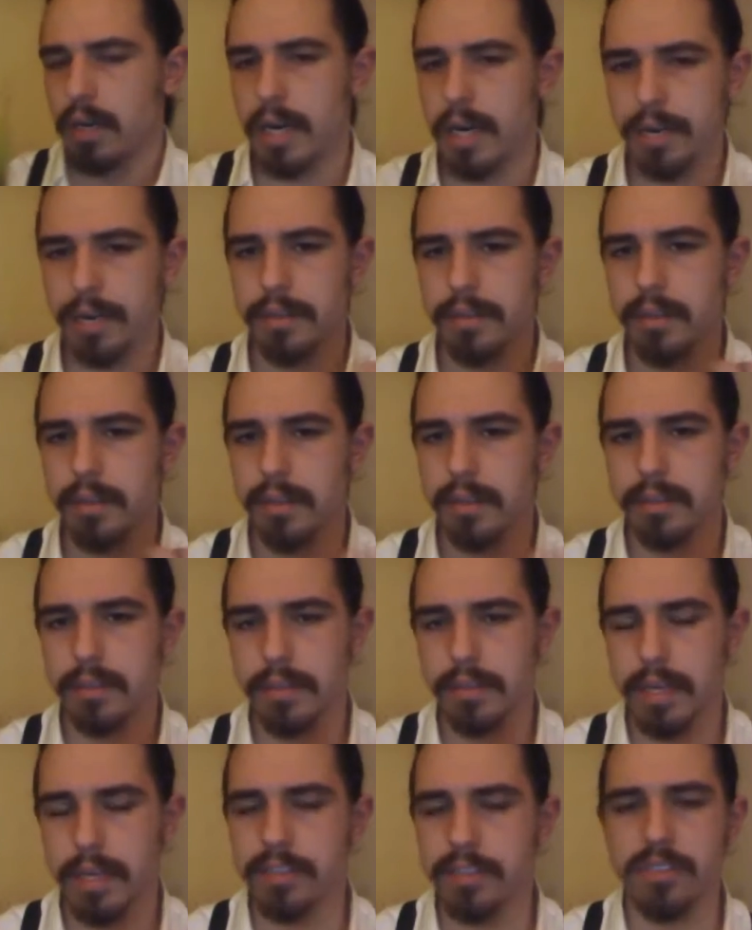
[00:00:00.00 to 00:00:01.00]

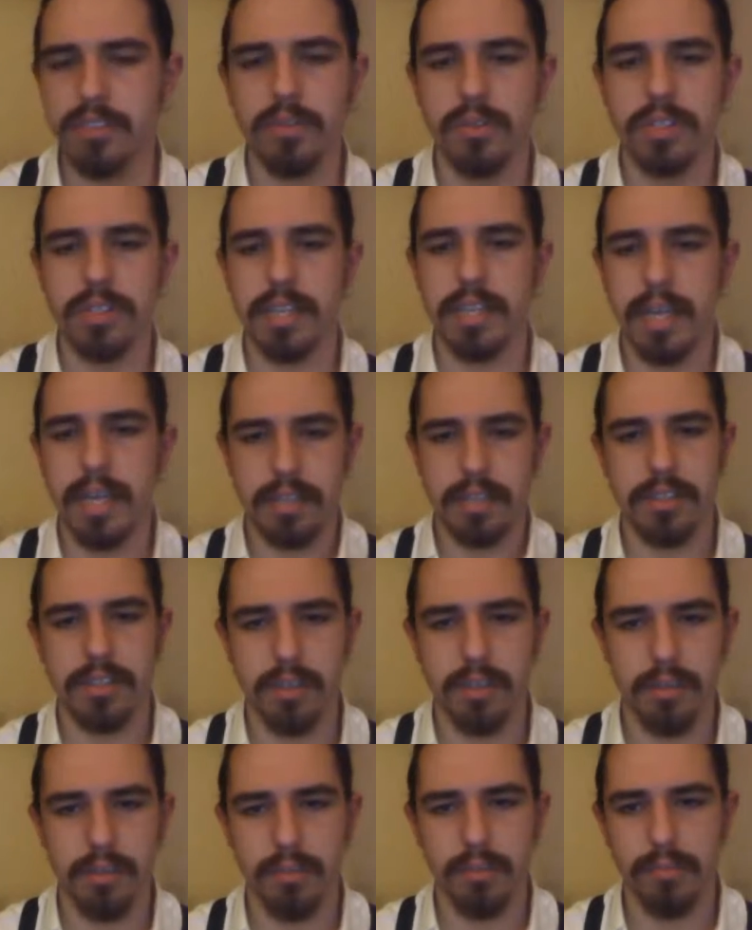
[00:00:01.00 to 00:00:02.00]
As soon as it hits
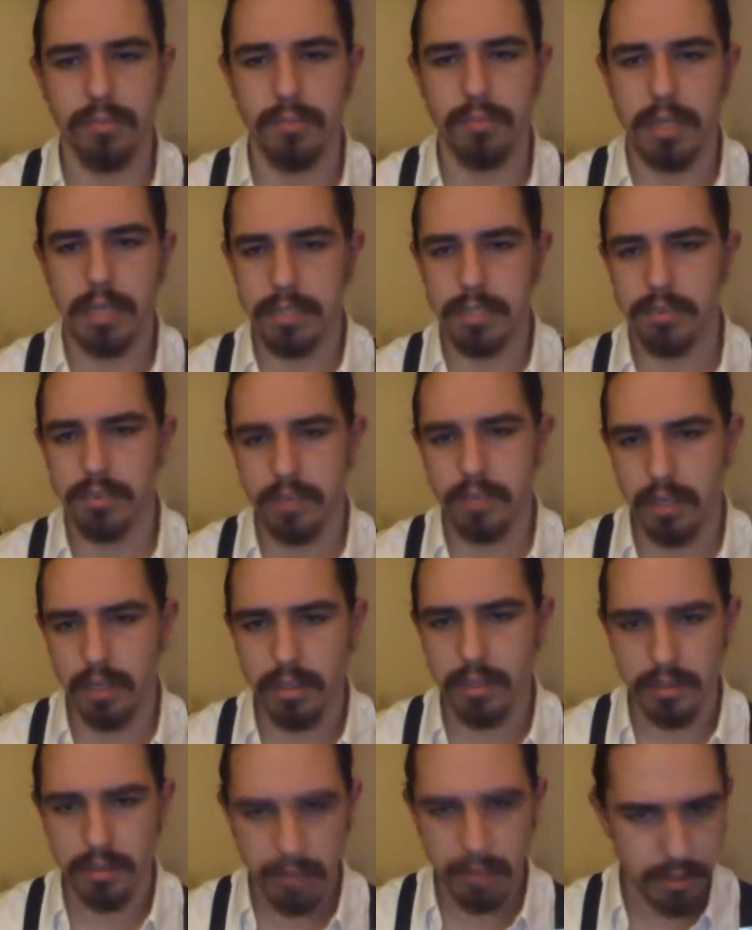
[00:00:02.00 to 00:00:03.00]
your
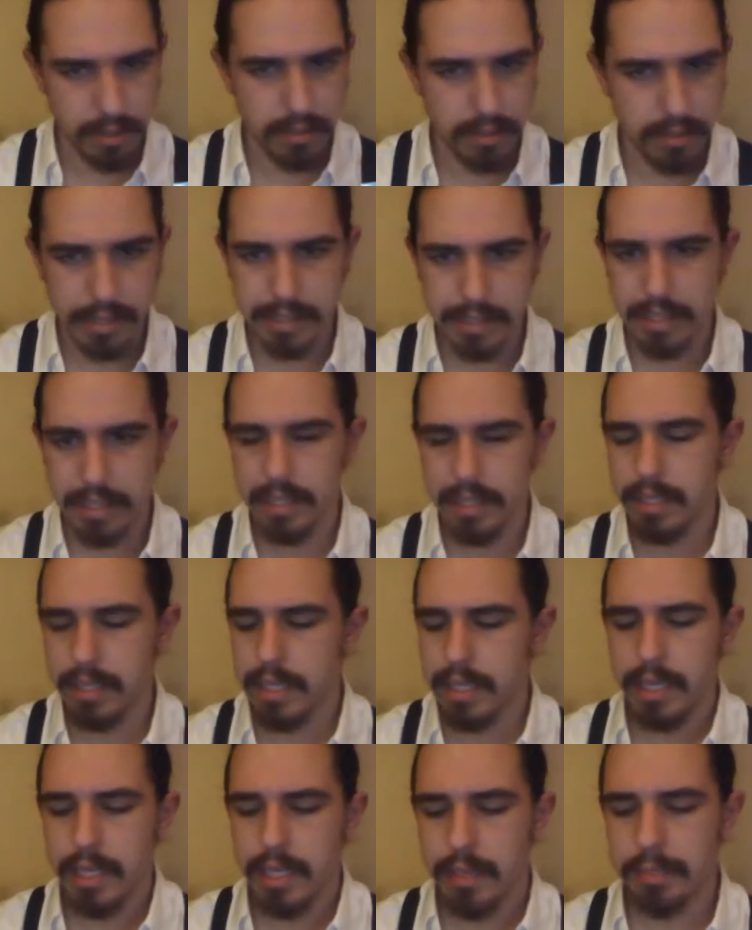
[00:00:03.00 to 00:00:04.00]
tongue, it's like that.
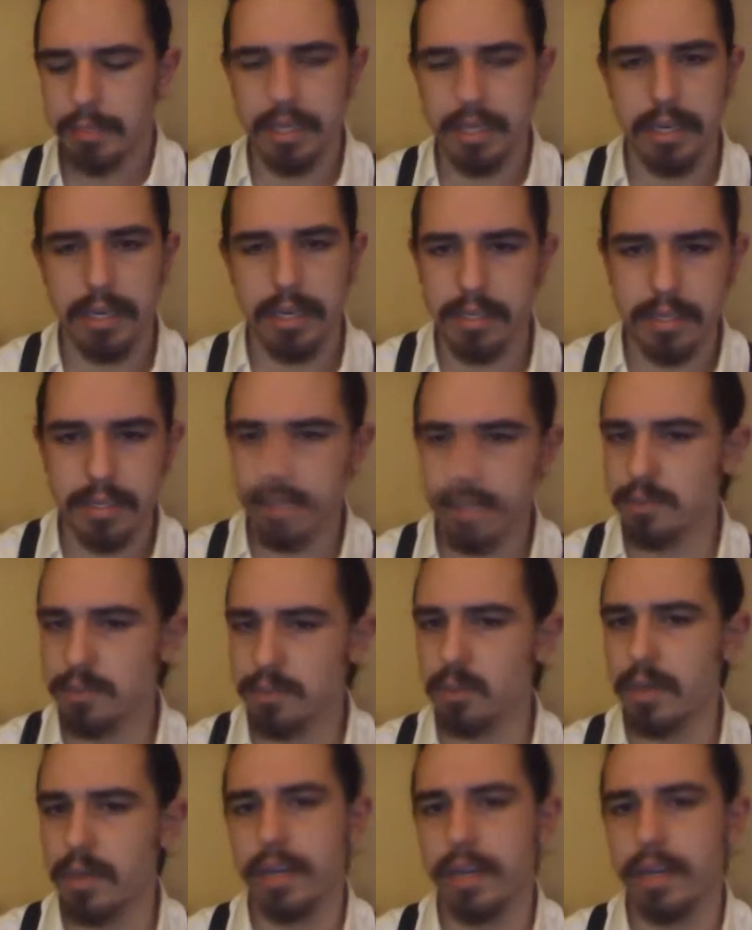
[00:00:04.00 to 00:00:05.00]
But then it slips
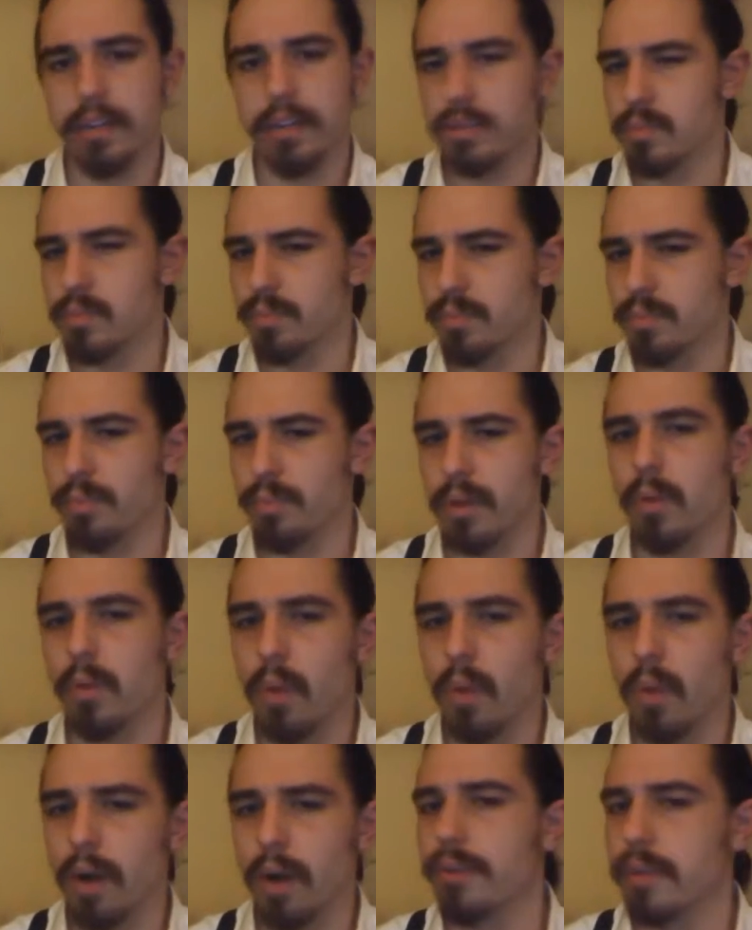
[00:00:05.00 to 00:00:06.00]
away and is pretty
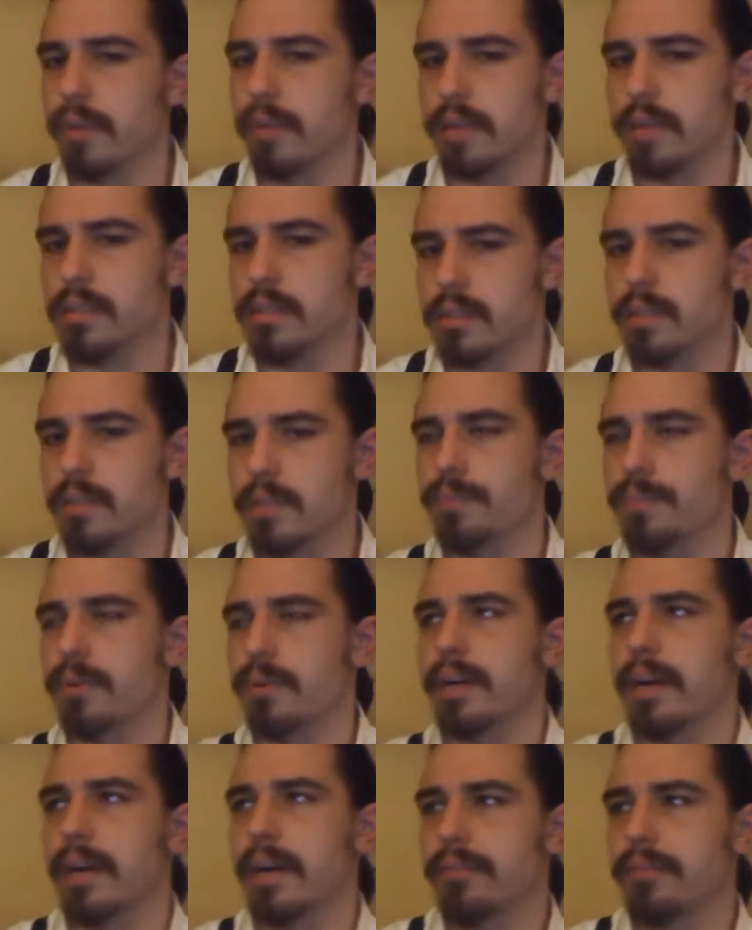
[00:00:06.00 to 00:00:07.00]
watery and
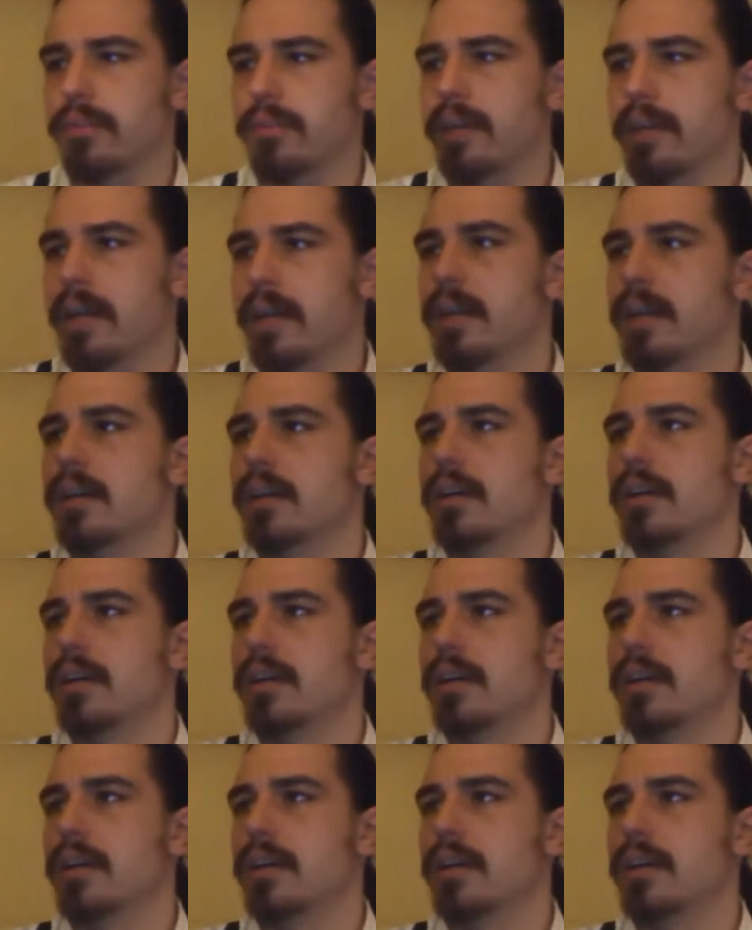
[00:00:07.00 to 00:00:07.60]
slippery after that.